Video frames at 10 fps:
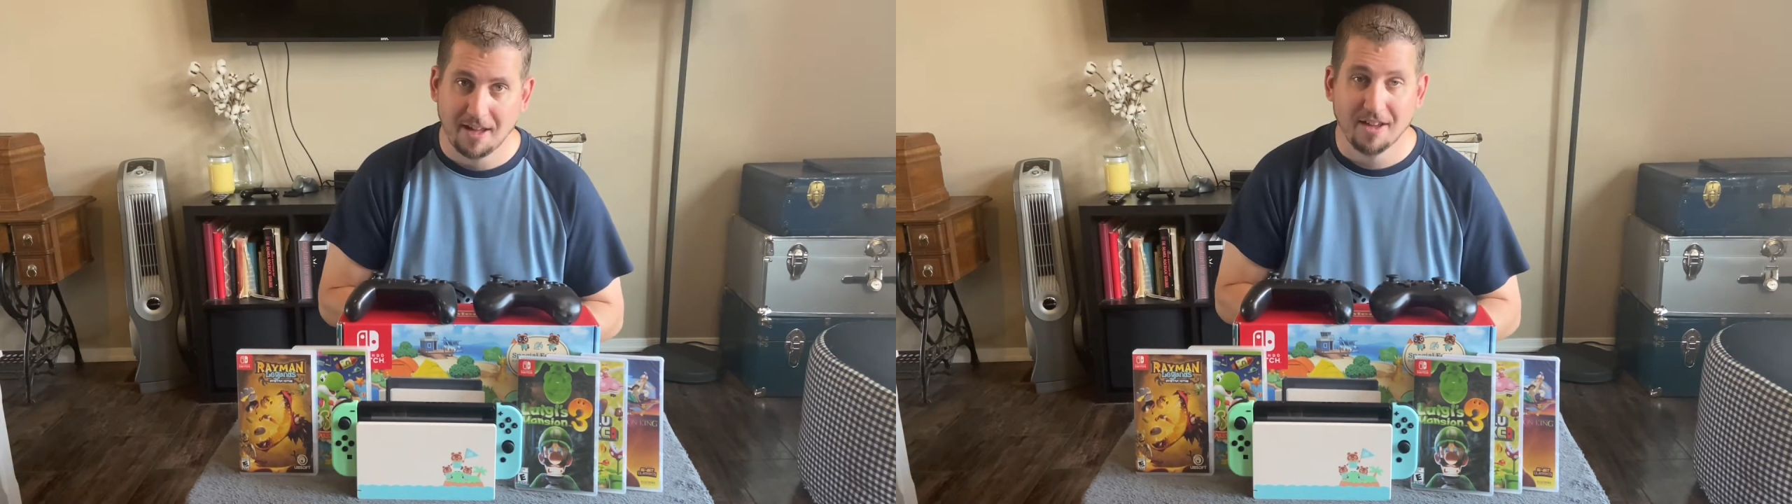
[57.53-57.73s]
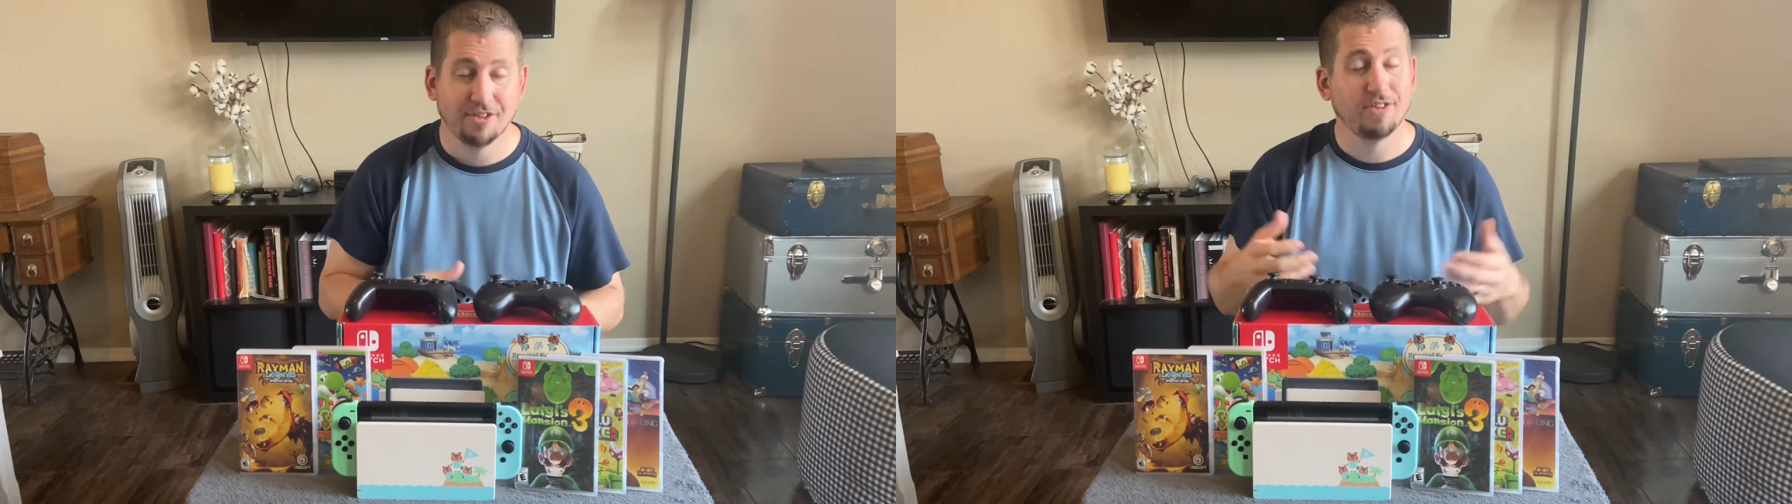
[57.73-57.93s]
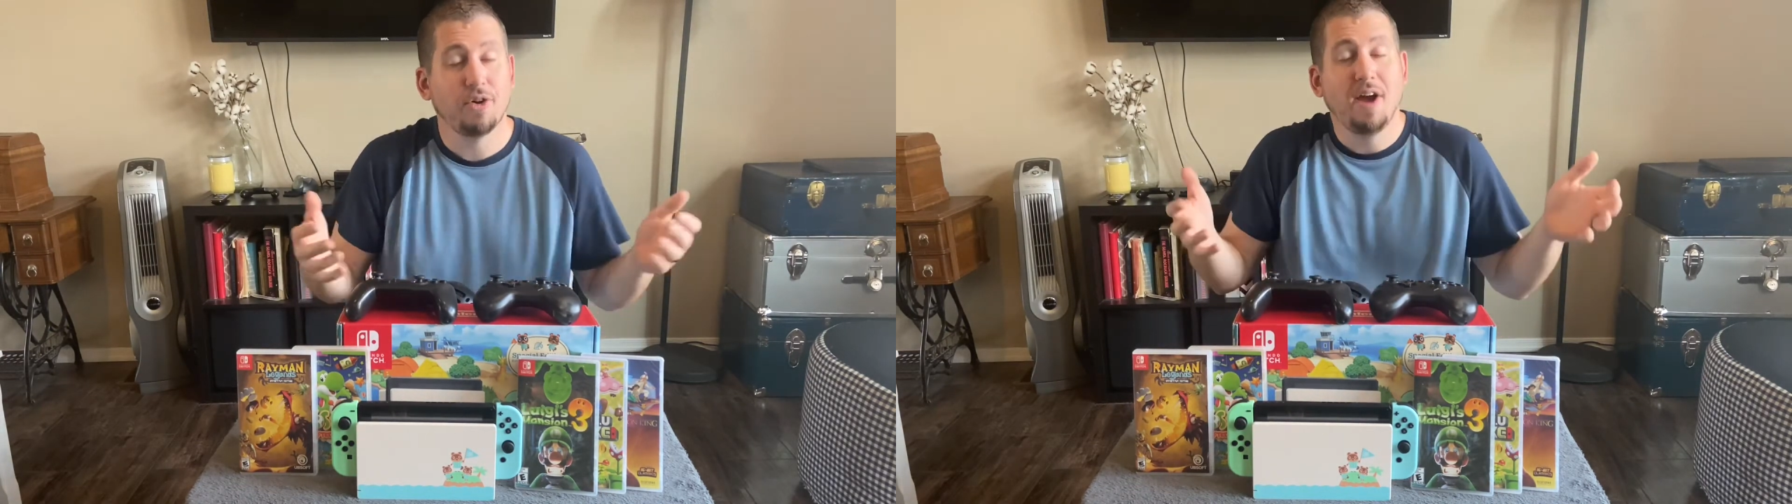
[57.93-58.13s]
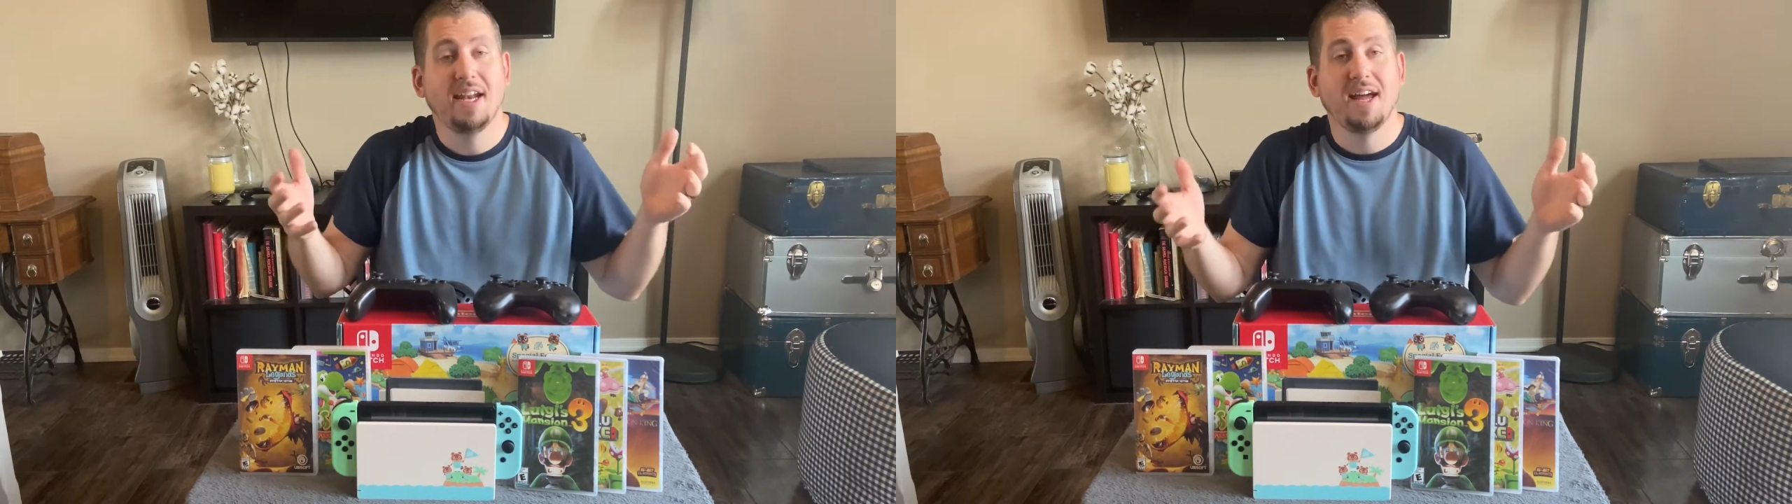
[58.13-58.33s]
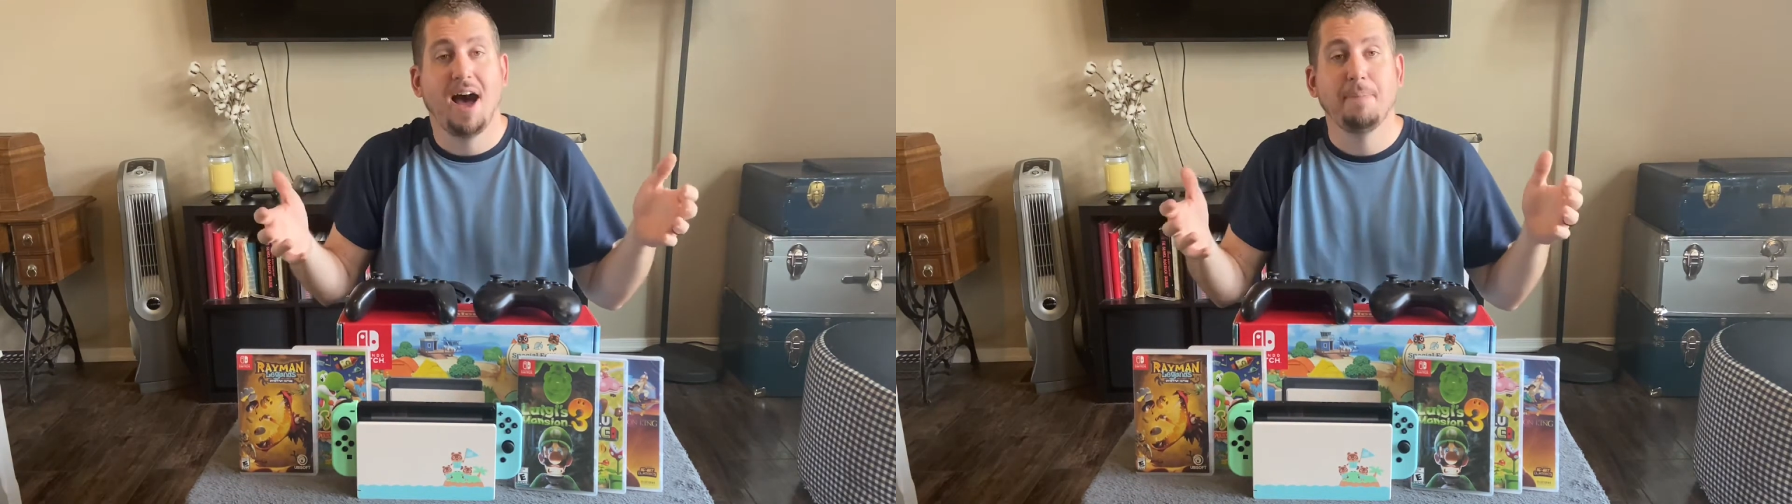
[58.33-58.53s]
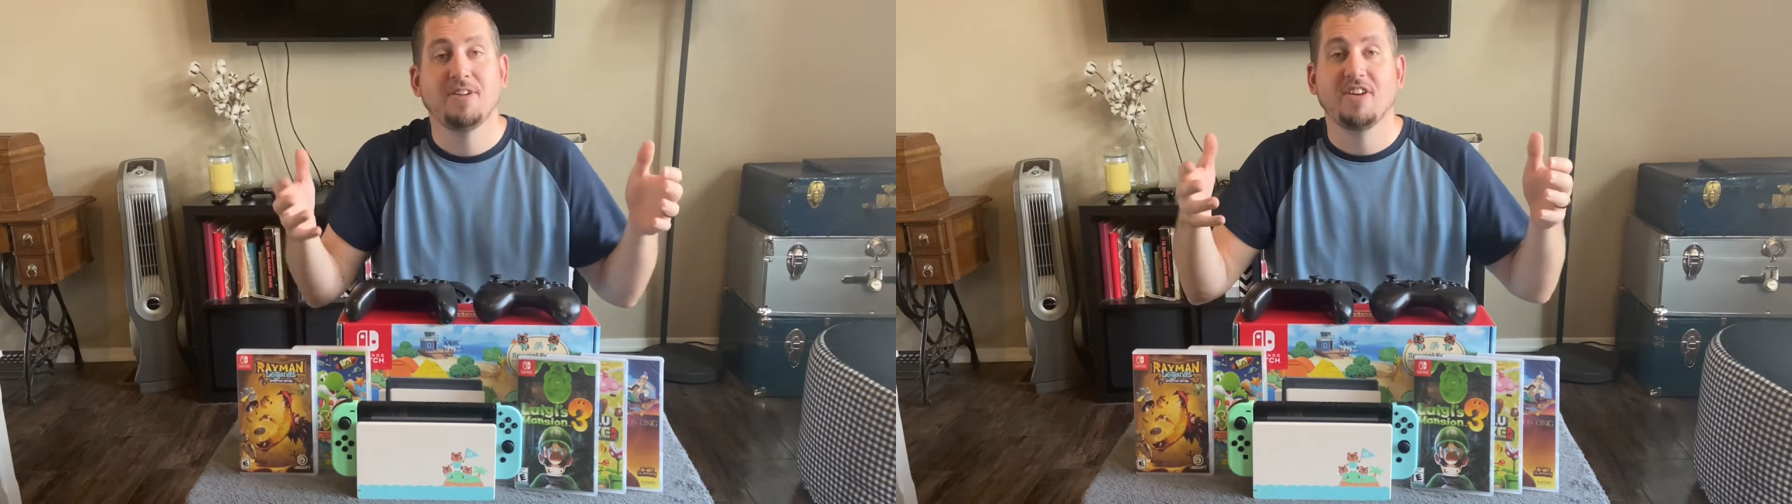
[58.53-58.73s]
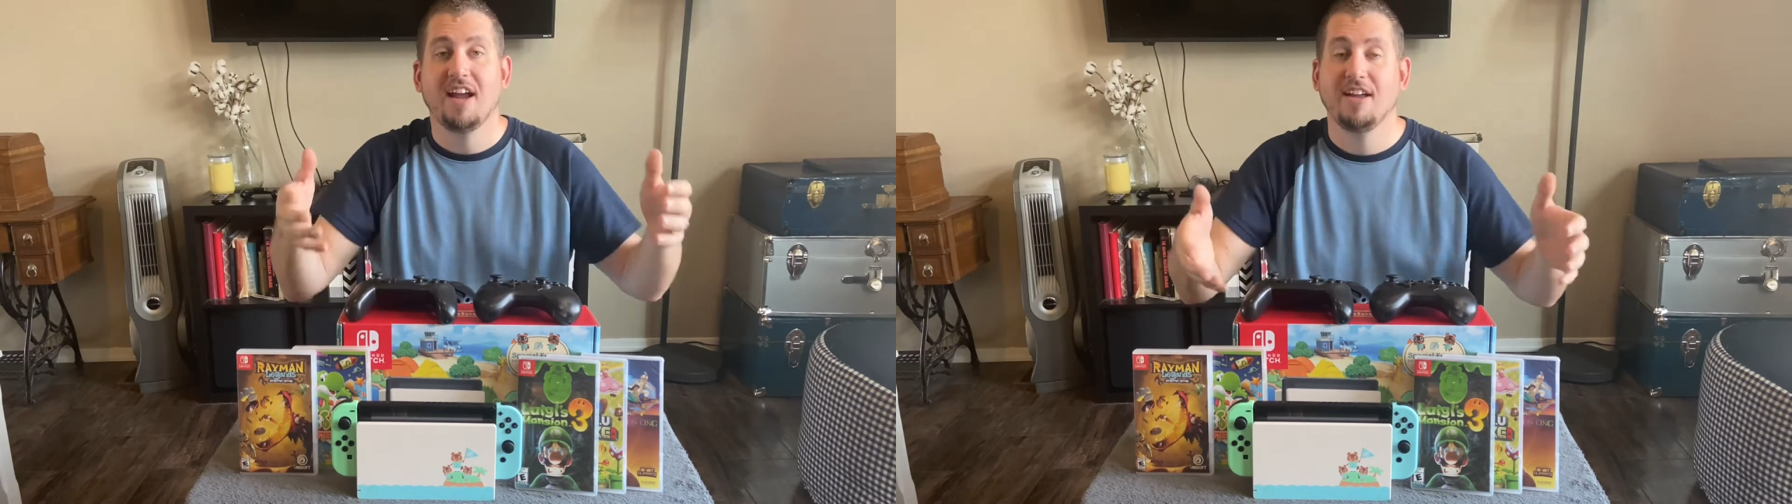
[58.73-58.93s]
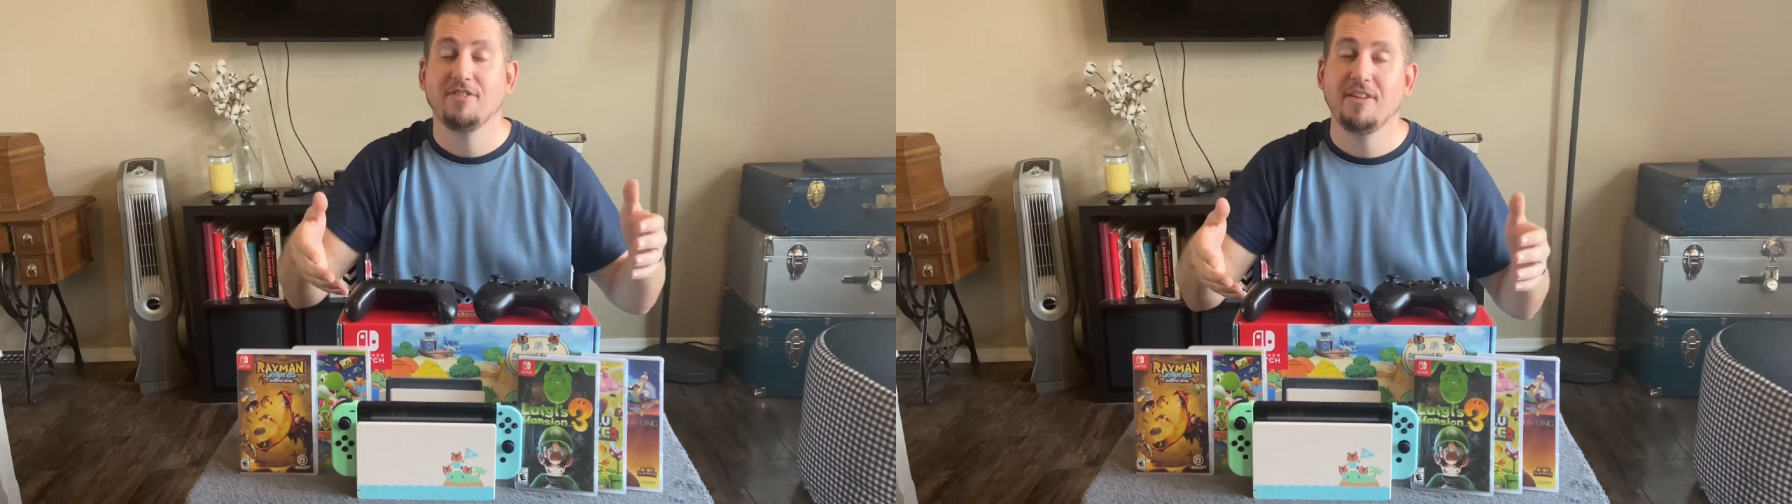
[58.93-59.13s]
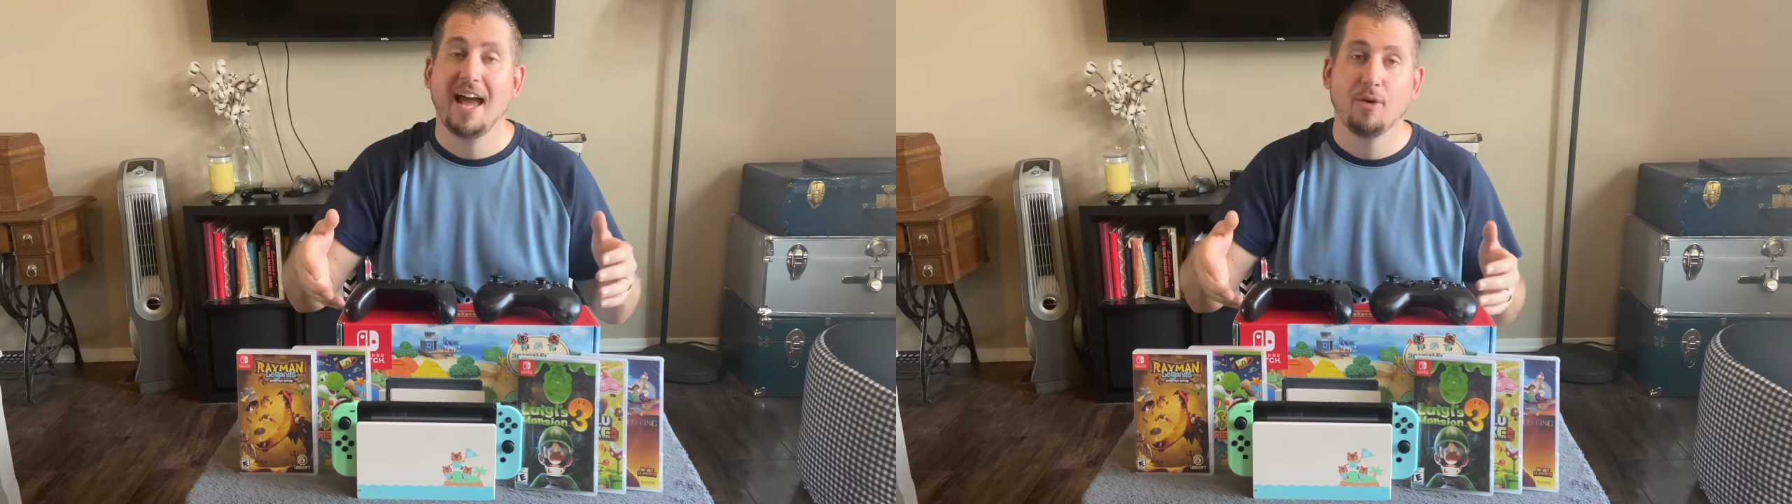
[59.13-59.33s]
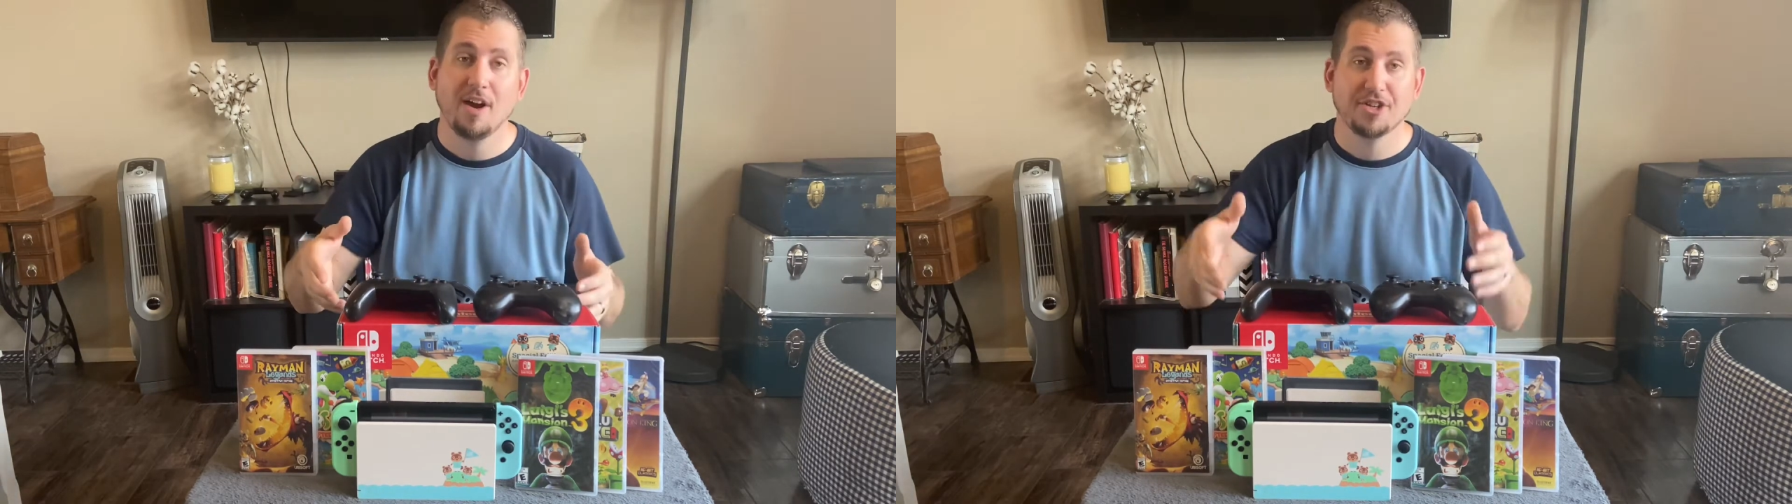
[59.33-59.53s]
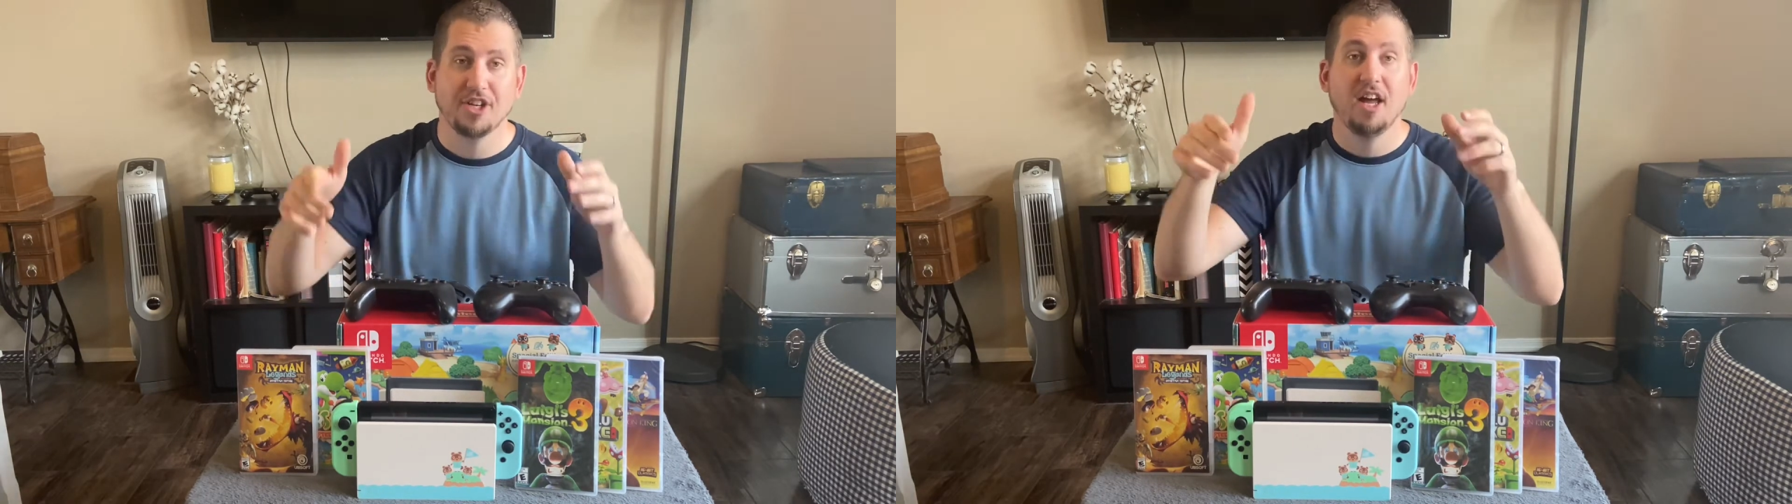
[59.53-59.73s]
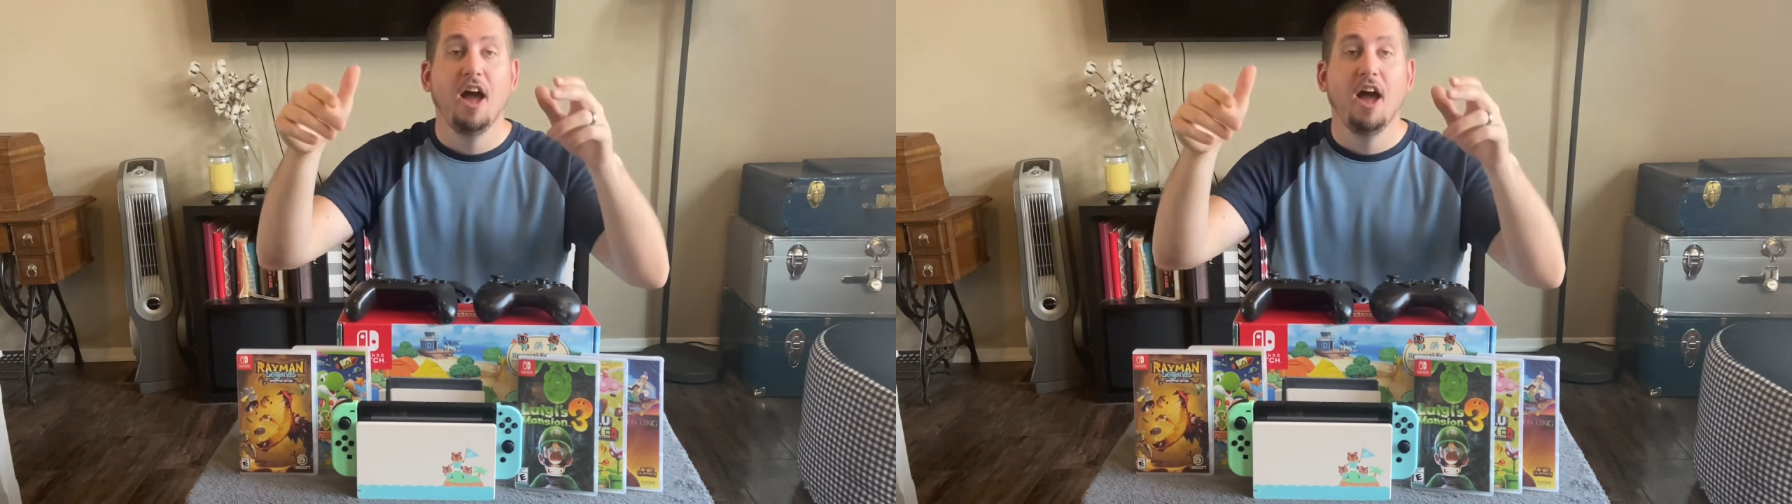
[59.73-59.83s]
So let's go ahead and hop into answering that question